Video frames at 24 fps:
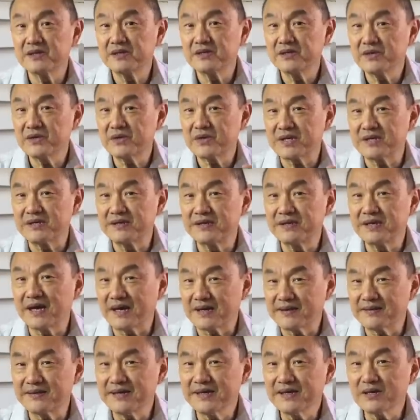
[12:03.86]
You can,
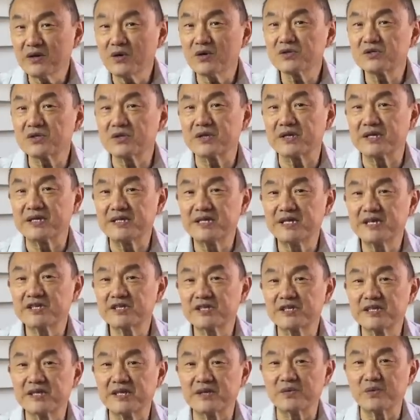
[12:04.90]
I think, also
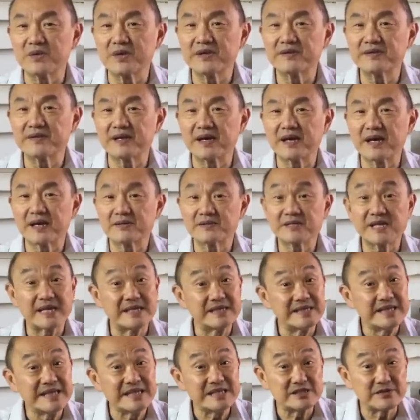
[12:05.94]
condition it with, say,
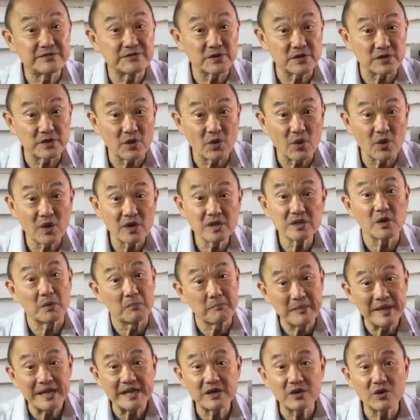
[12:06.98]
Neatsfoot oil or
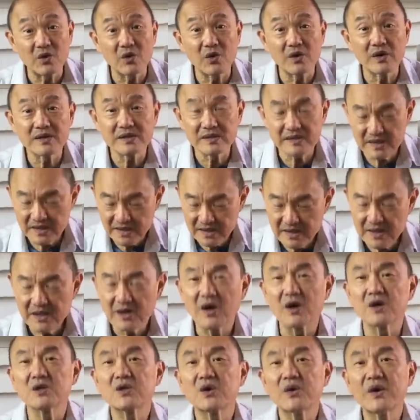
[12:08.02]
mink oil,
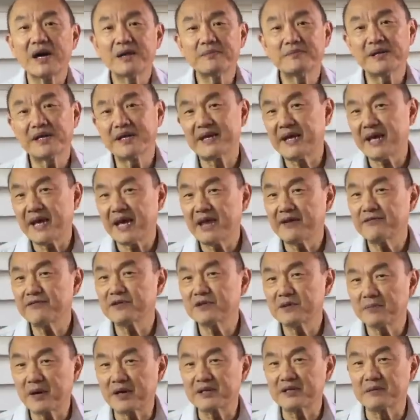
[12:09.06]
although I'd be
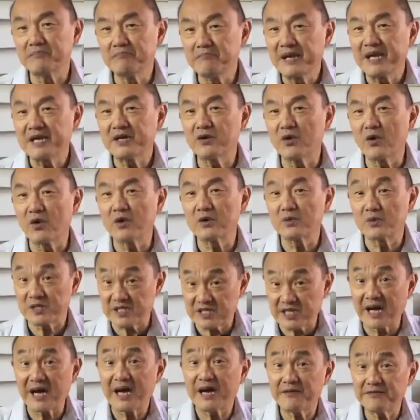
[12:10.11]
careful about the mink oil,
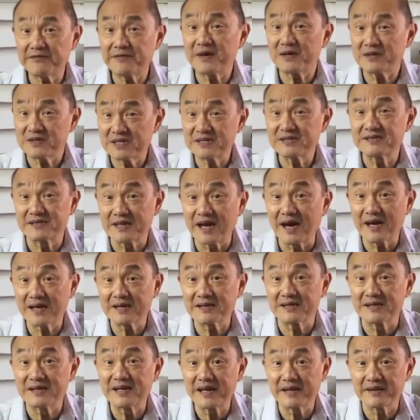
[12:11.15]
which I have found does
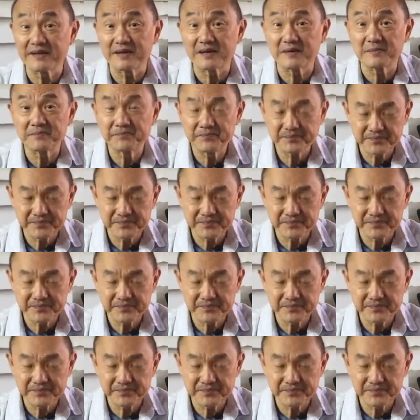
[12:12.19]
darken leather.